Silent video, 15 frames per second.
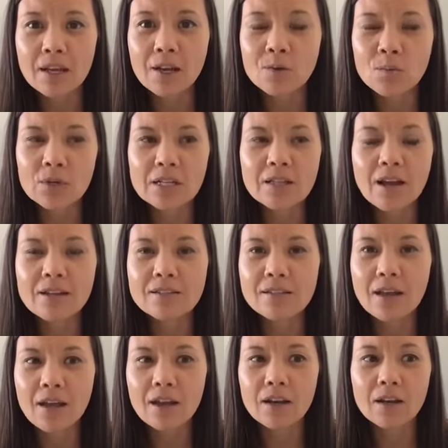I realized
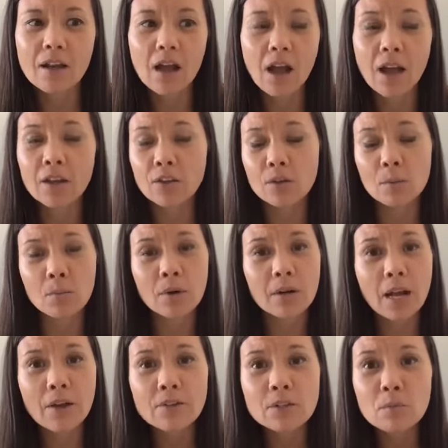that I couldn't
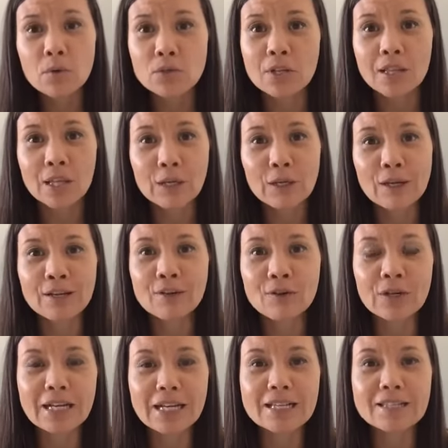pronounce most of the
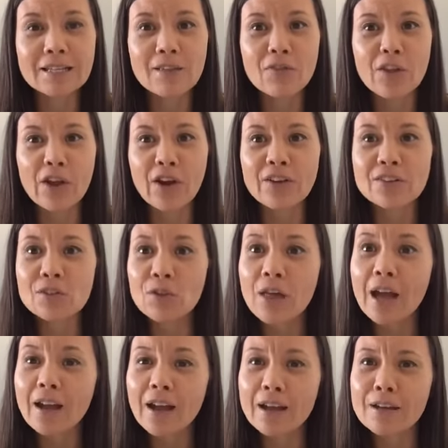ingredients in there, and so
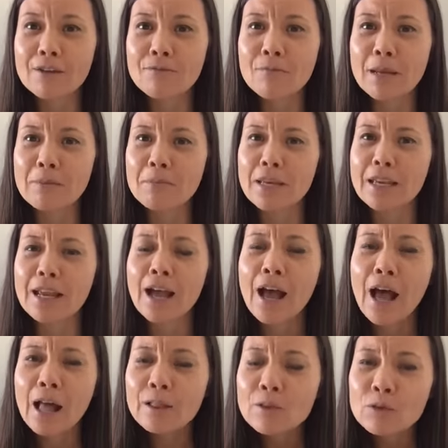that kind of made me
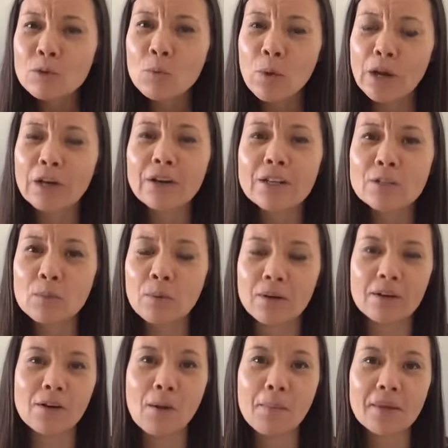a little wary to put
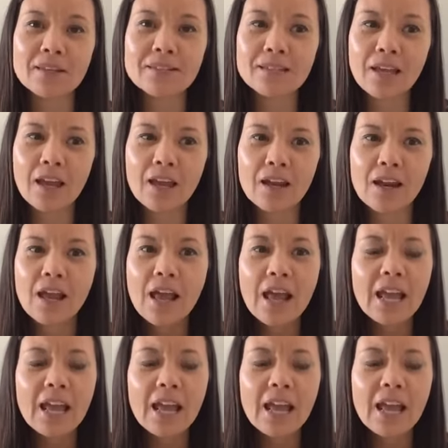it on my skin,